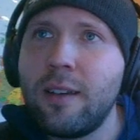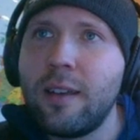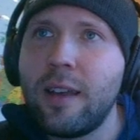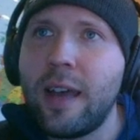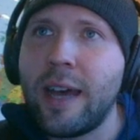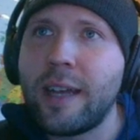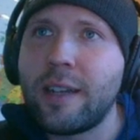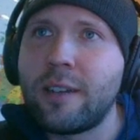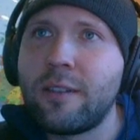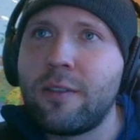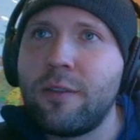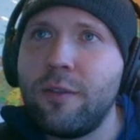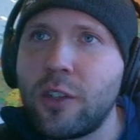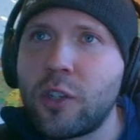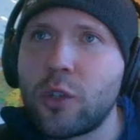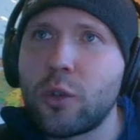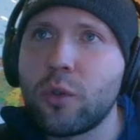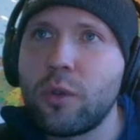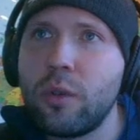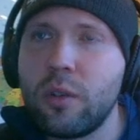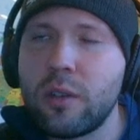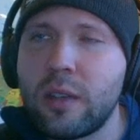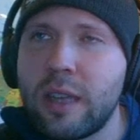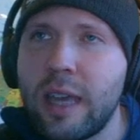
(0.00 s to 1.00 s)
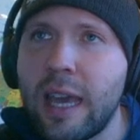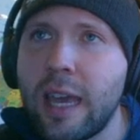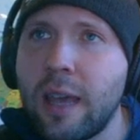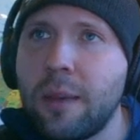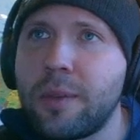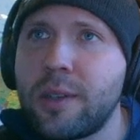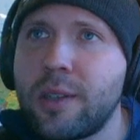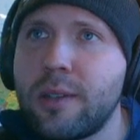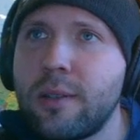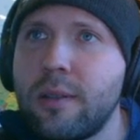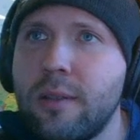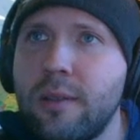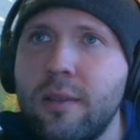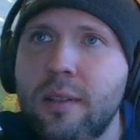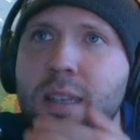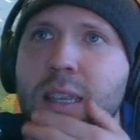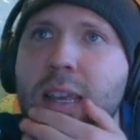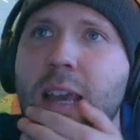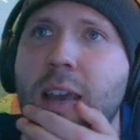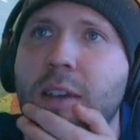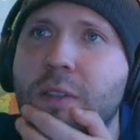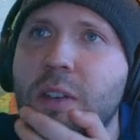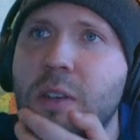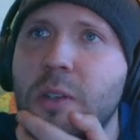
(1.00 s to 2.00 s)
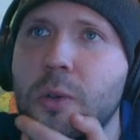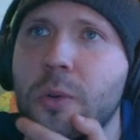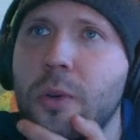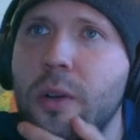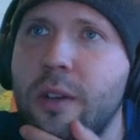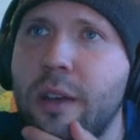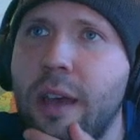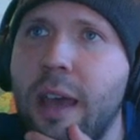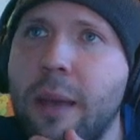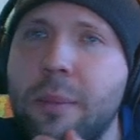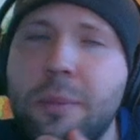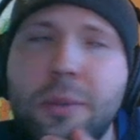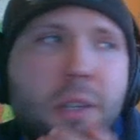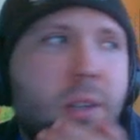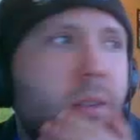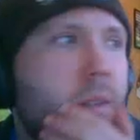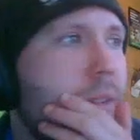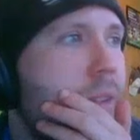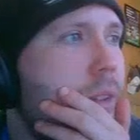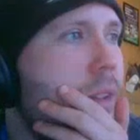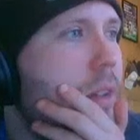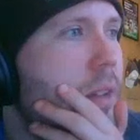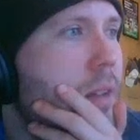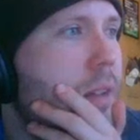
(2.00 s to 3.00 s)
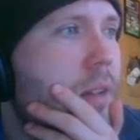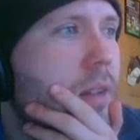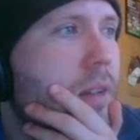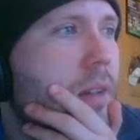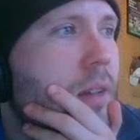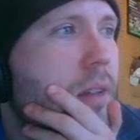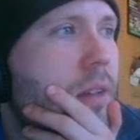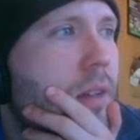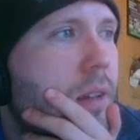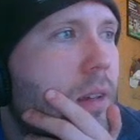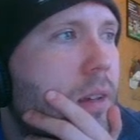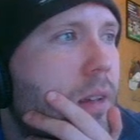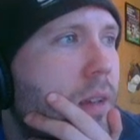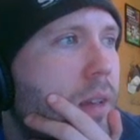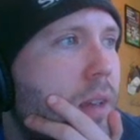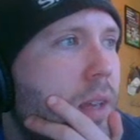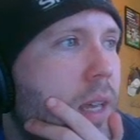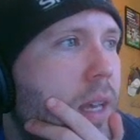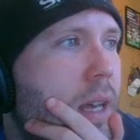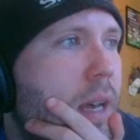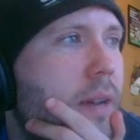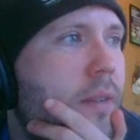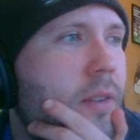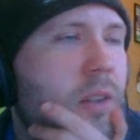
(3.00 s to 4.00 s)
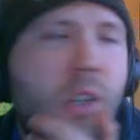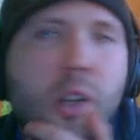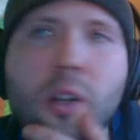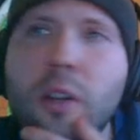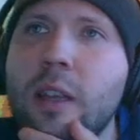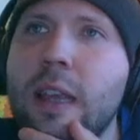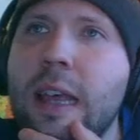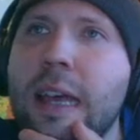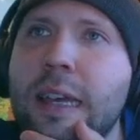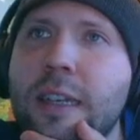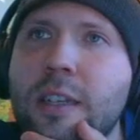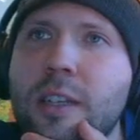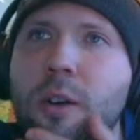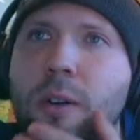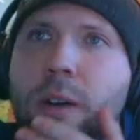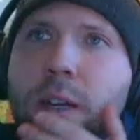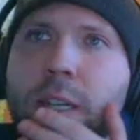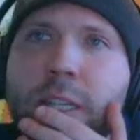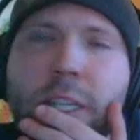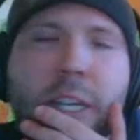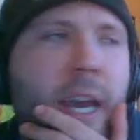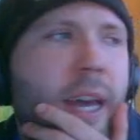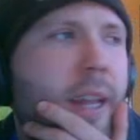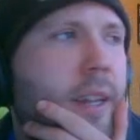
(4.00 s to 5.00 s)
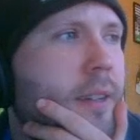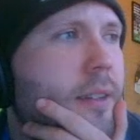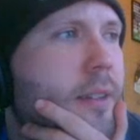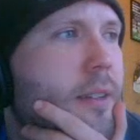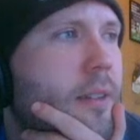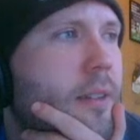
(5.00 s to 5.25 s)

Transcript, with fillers: at Visceral Games, EA Visceral Games? Have I told you that story, chat?